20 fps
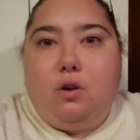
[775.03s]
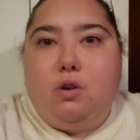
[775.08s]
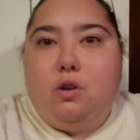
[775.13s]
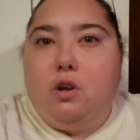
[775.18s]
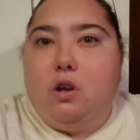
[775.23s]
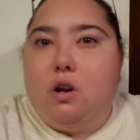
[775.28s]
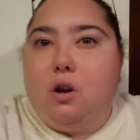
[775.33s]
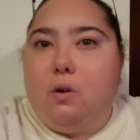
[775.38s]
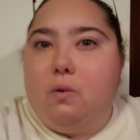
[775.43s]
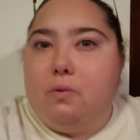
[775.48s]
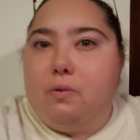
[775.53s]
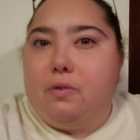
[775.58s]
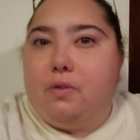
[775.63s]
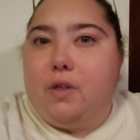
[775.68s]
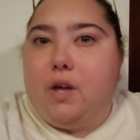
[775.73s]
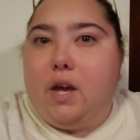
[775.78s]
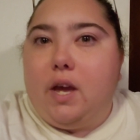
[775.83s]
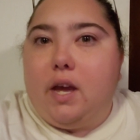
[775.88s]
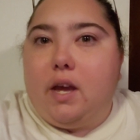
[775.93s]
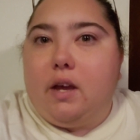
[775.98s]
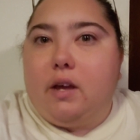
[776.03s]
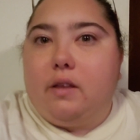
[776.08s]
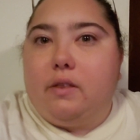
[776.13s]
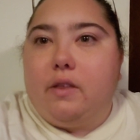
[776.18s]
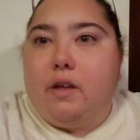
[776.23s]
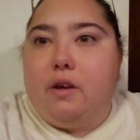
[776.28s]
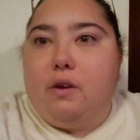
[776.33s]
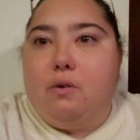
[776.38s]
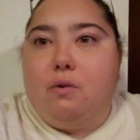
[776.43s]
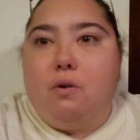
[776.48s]
You don't think
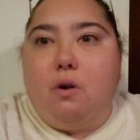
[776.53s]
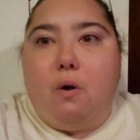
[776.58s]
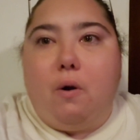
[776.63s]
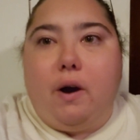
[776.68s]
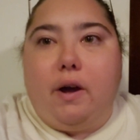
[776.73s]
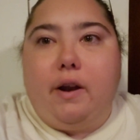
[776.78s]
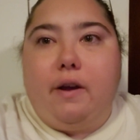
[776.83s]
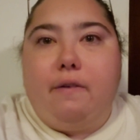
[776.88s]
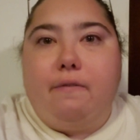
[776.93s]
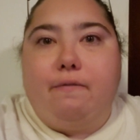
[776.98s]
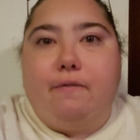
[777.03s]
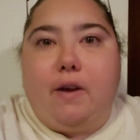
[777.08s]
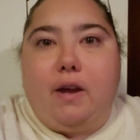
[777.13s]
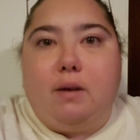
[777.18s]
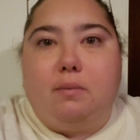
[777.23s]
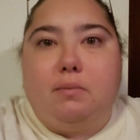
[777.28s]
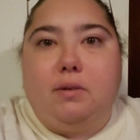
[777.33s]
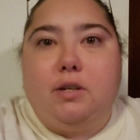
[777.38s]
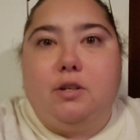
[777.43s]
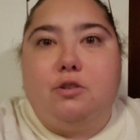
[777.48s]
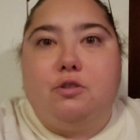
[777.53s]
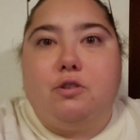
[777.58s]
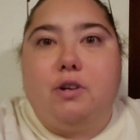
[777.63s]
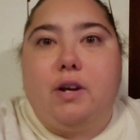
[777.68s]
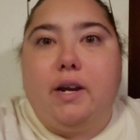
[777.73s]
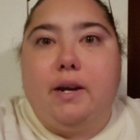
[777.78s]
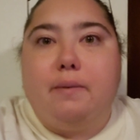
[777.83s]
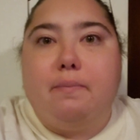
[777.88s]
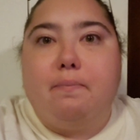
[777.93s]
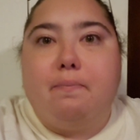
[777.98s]
that you go on a family
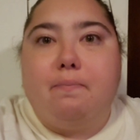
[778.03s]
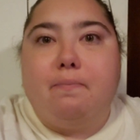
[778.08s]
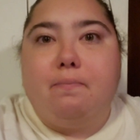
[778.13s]
trip